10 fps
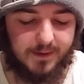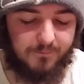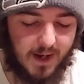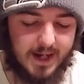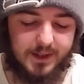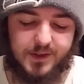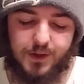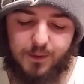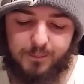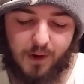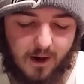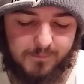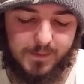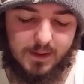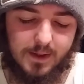The vague term
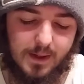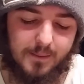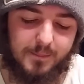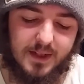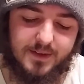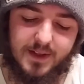profit means